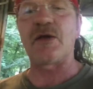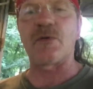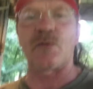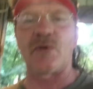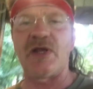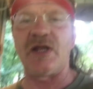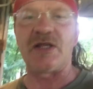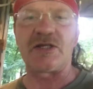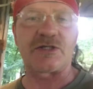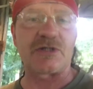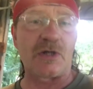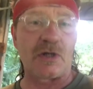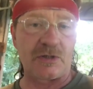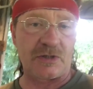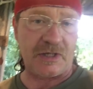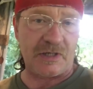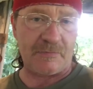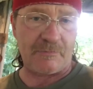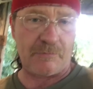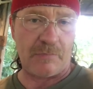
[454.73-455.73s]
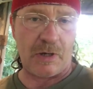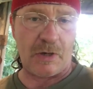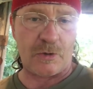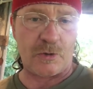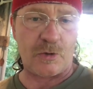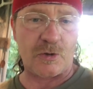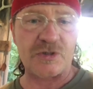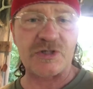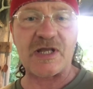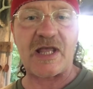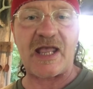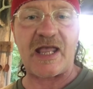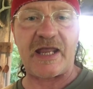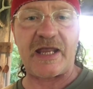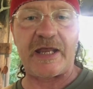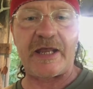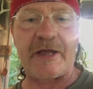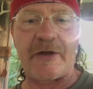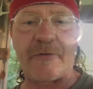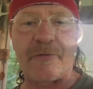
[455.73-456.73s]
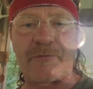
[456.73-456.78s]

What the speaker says: ready to start them burgers. Hang on.